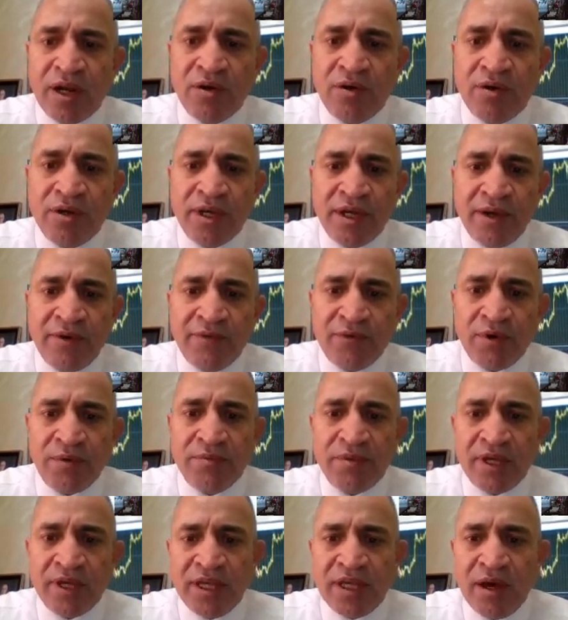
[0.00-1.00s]
the
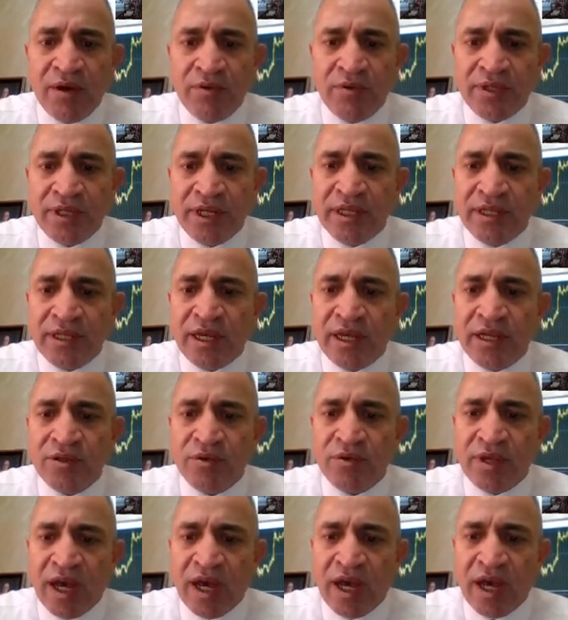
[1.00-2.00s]
downtrend
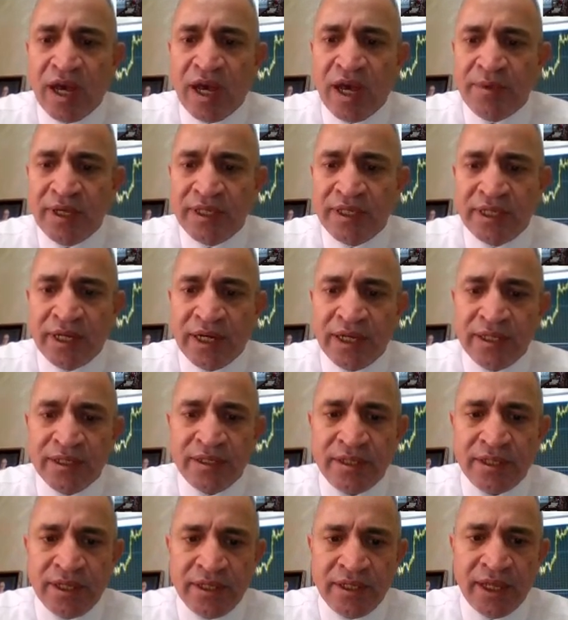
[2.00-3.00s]
line to the
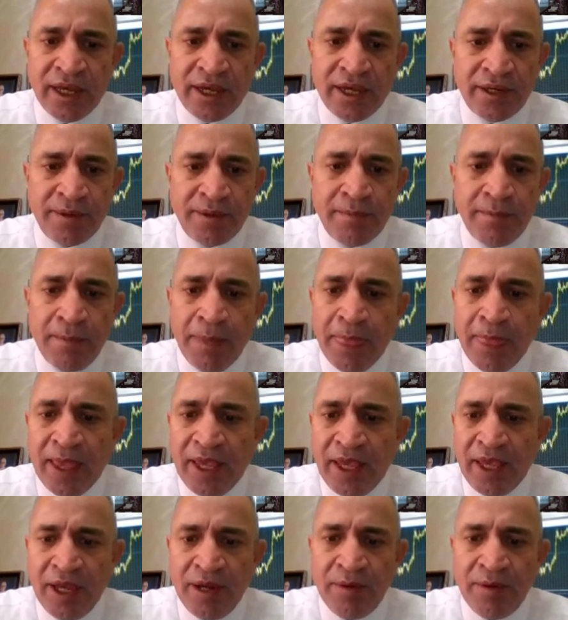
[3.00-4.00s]
uptrend line.